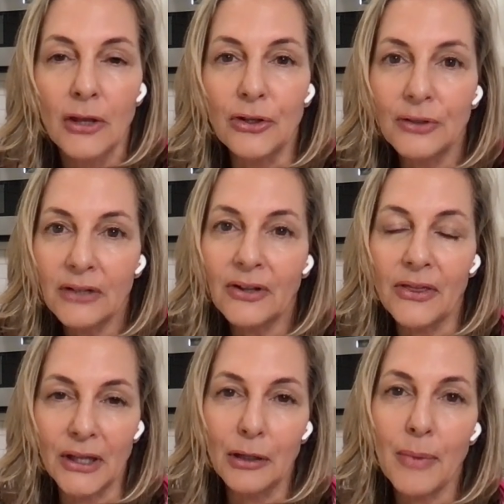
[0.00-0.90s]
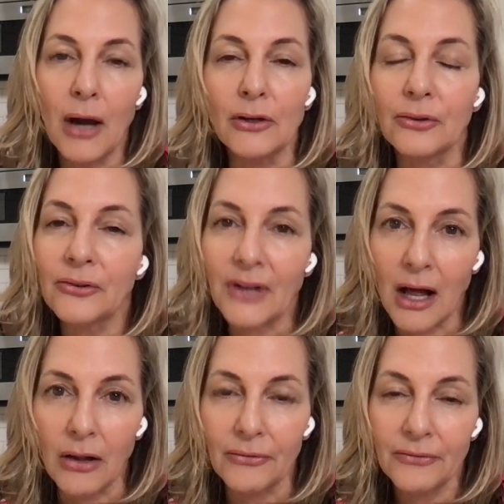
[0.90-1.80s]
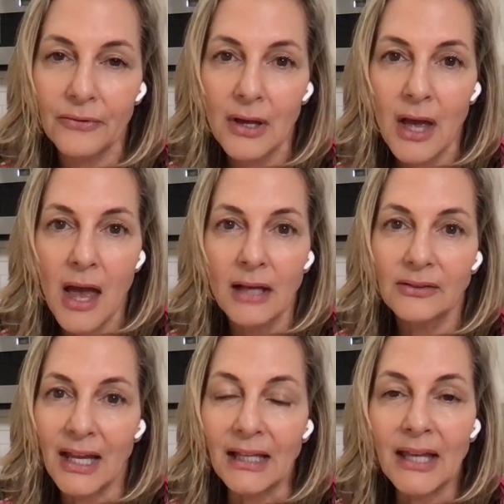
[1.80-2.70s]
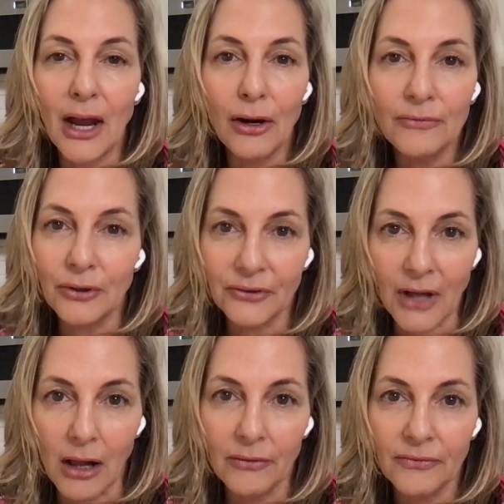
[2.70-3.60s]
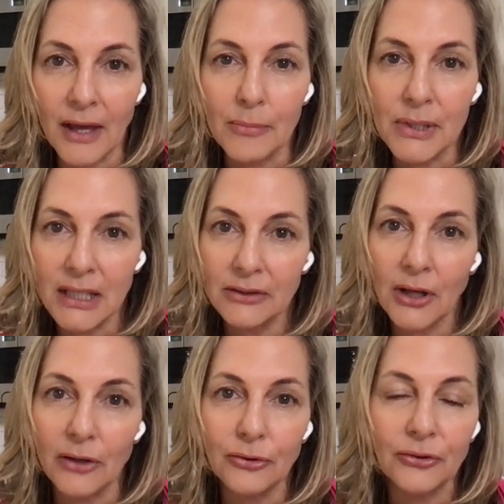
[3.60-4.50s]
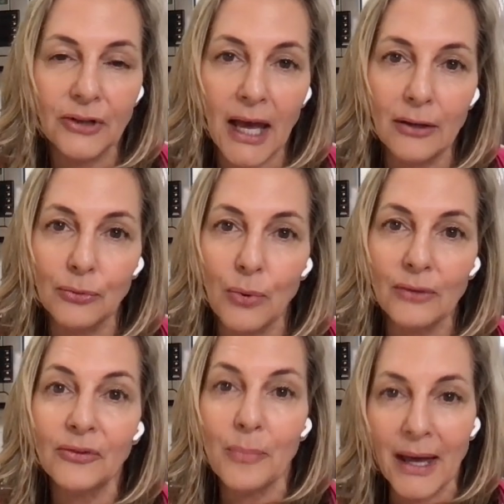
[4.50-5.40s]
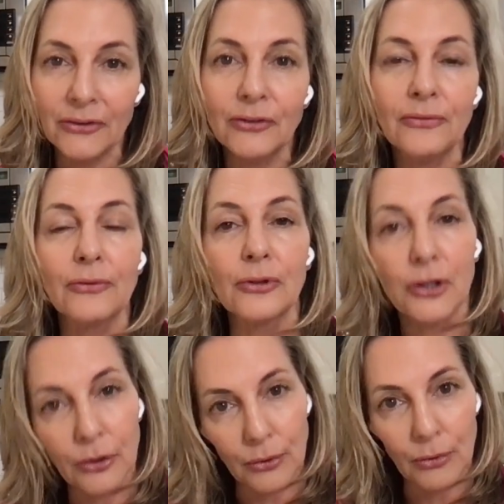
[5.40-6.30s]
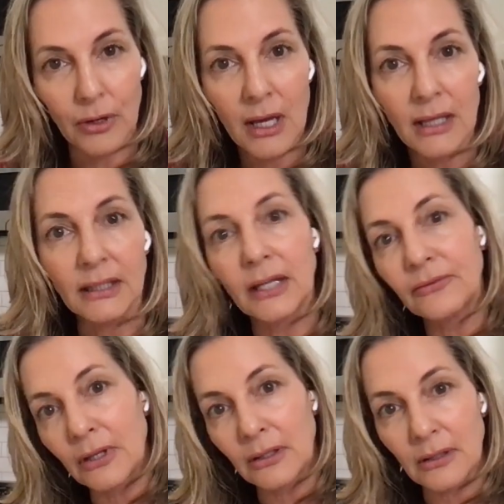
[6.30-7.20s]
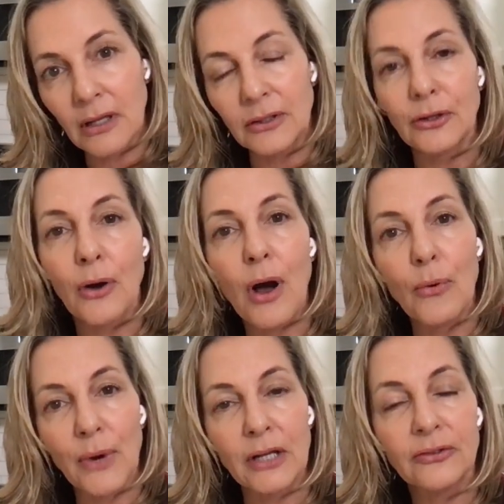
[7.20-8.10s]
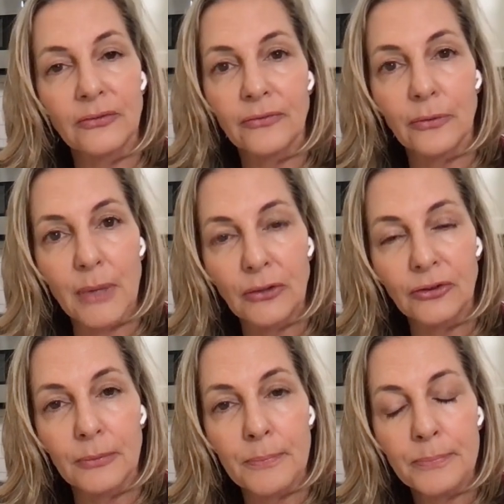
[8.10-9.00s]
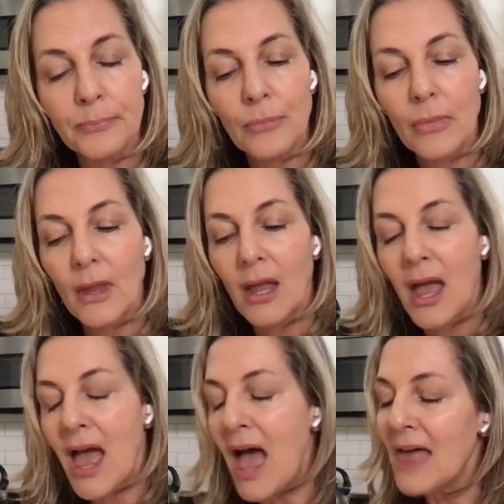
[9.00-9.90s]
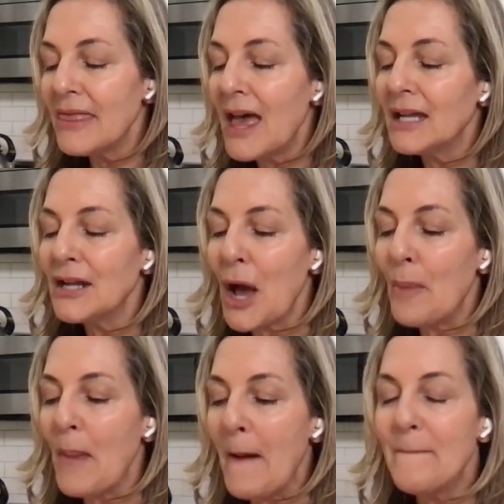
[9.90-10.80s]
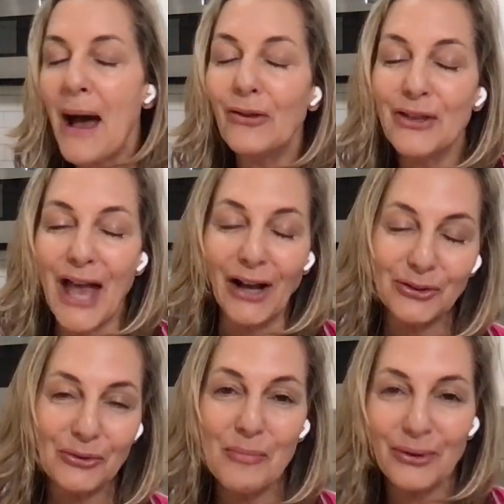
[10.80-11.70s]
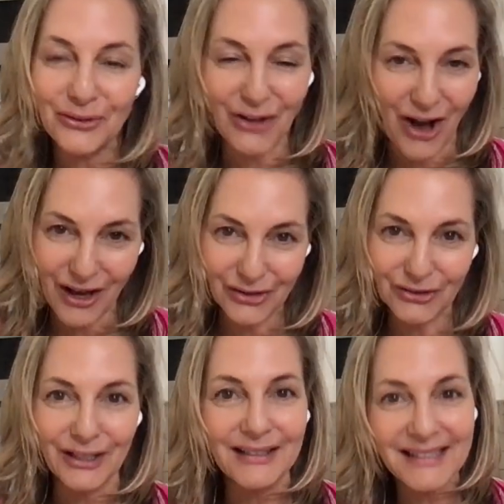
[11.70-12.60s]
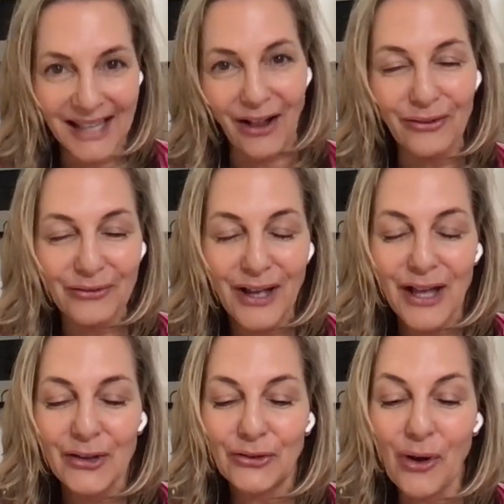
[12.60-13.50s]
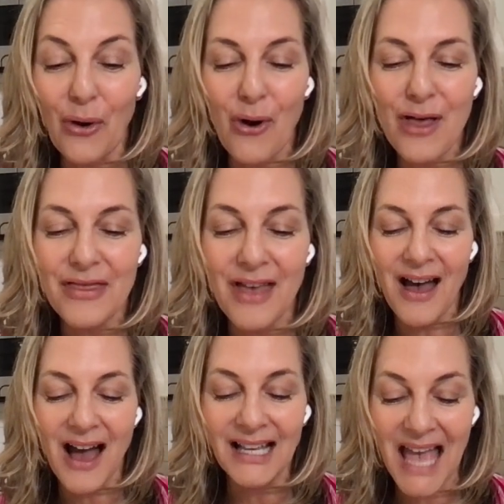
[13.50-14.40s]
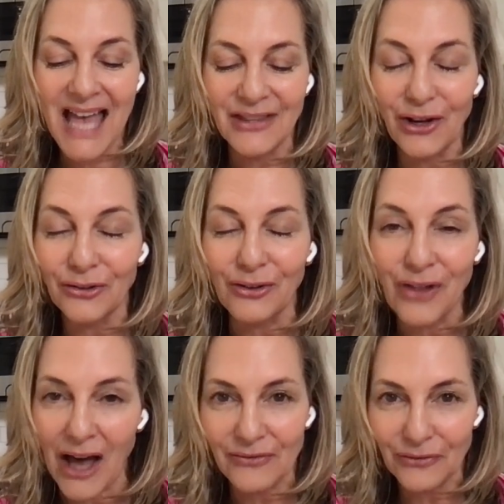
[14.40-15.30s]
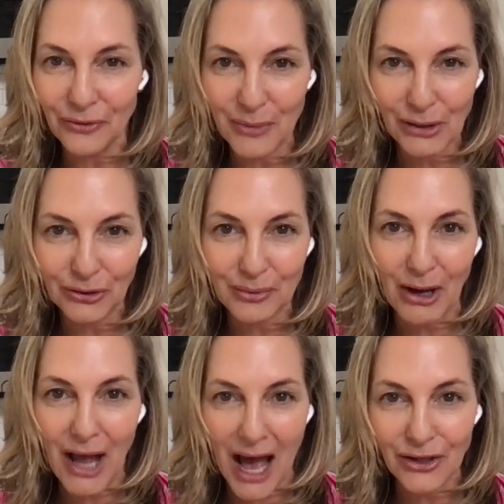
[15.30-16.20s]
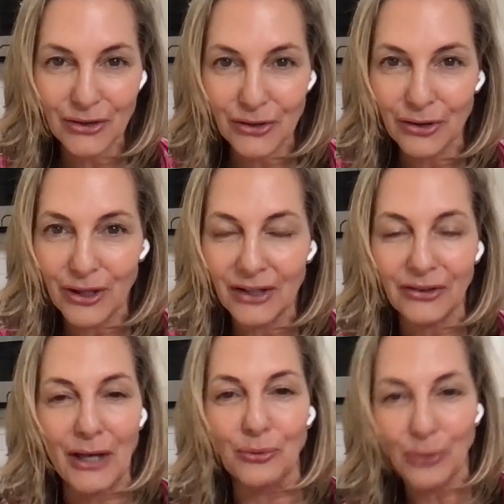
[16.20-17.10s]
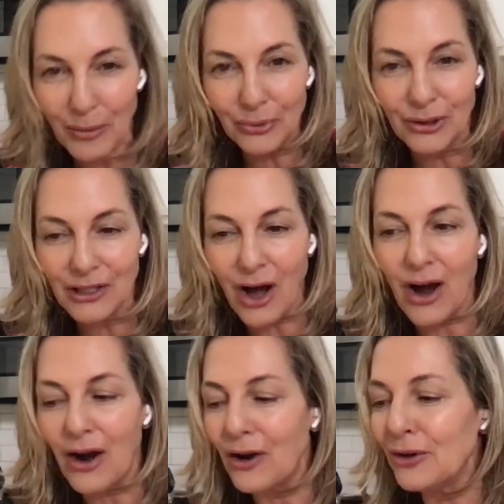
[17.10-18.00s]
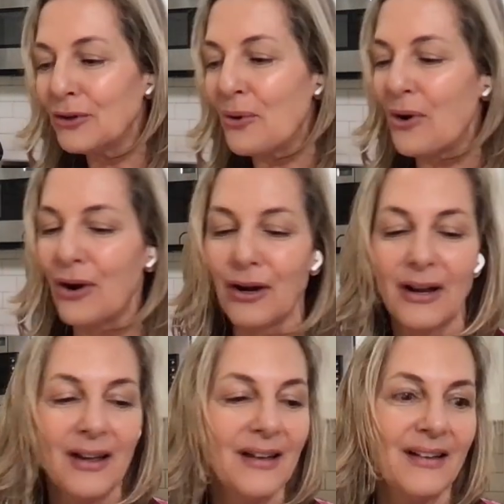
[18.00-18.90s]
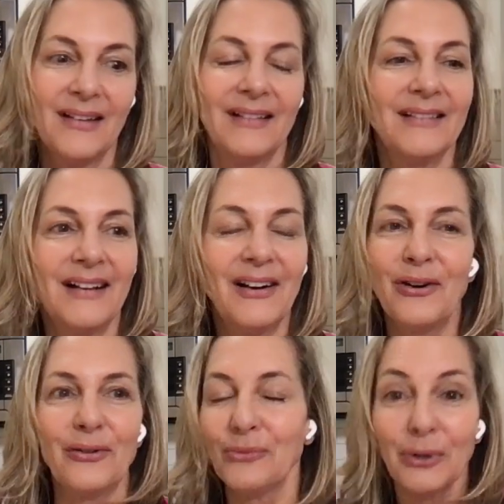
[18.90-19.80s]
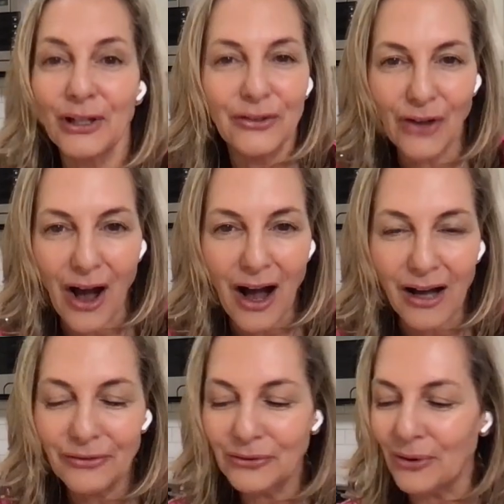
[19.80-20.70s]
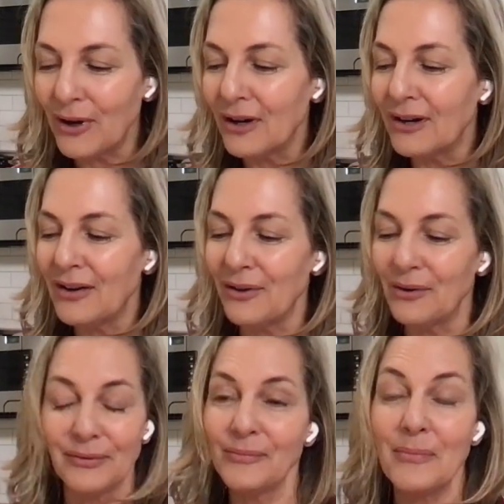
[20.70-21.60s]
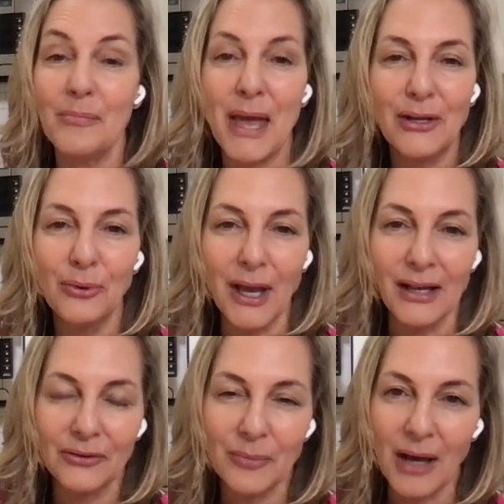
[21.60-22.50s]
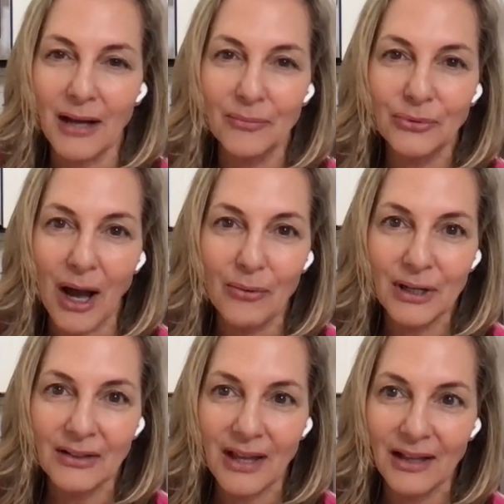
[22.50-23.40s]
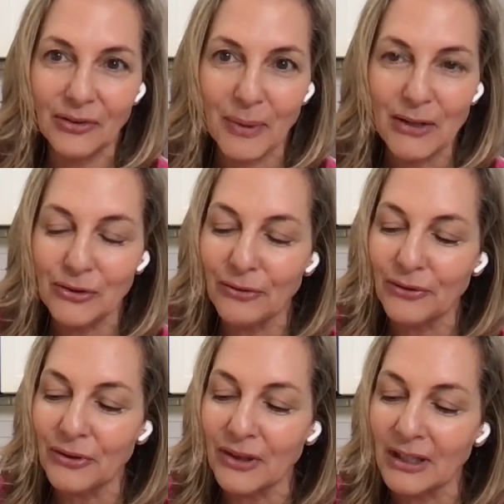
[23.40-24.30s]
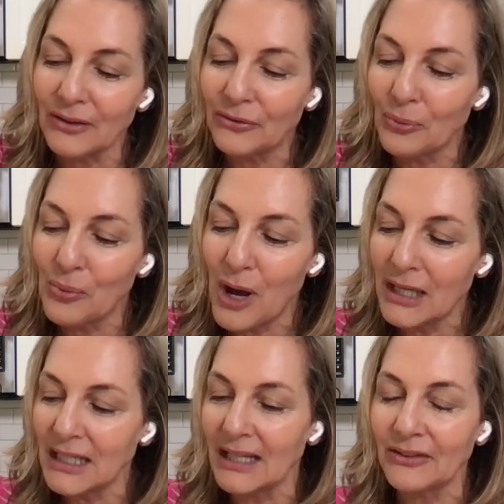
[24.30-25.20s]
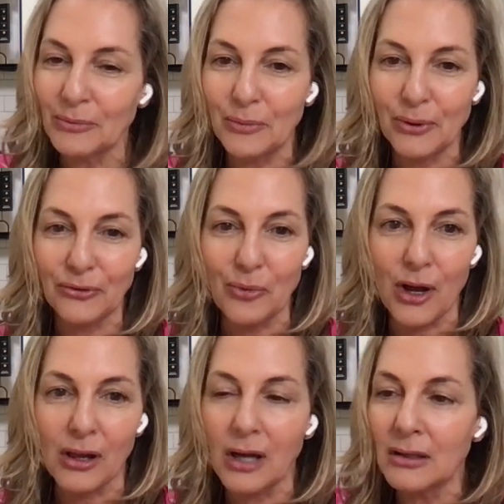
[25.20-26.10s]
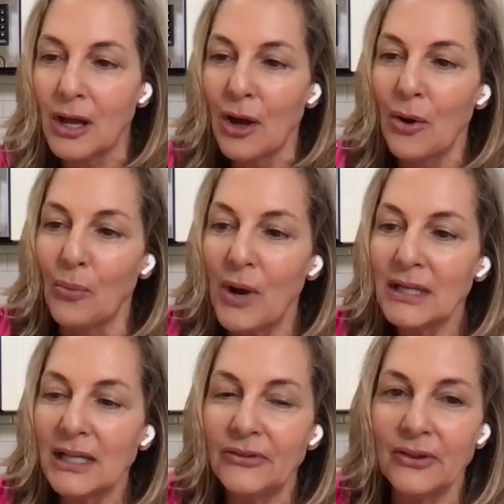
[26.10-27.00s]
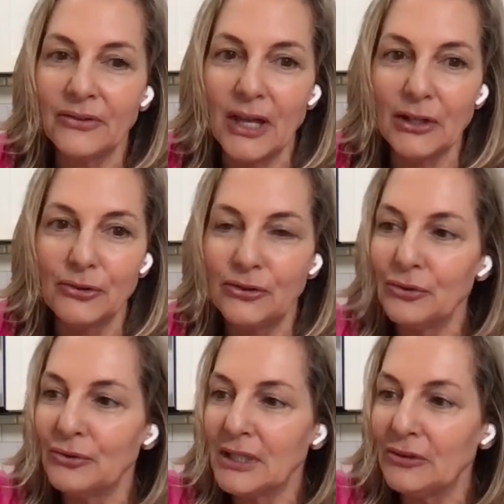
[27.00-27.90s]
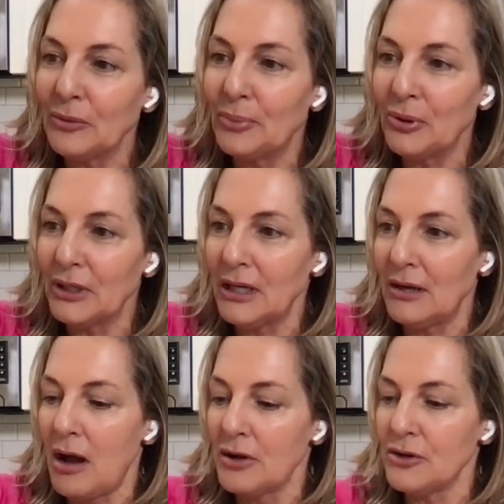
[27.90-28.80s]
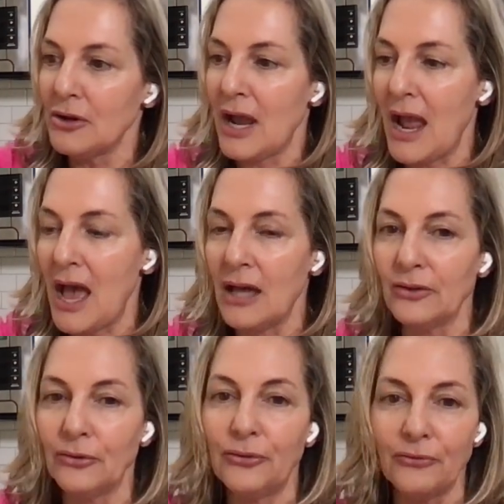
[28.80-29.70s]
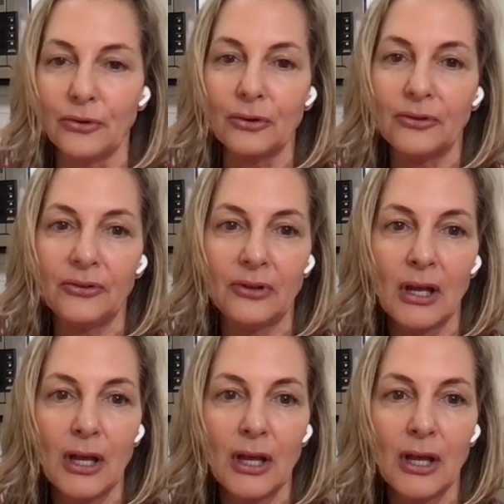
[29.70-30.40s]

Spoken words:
You need to think about yourself take care of yourself and begin to understand what's best for you, given, a range of information. And then about the actual massage itself. So again, there's a lot of information about how to do this, like rub really hard or really soft or many ways. And I want to explain to you a few things. One is, I'm going to put some oil on. One is that you do need to put it on your hands first.